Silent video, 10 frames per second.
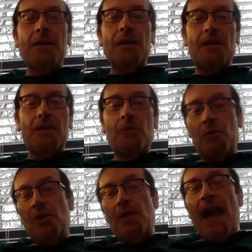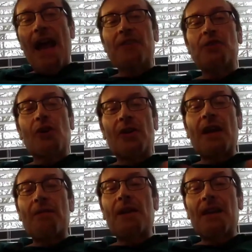I were to do
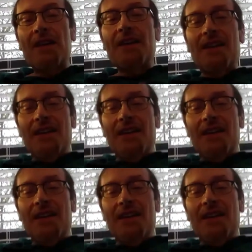30 days in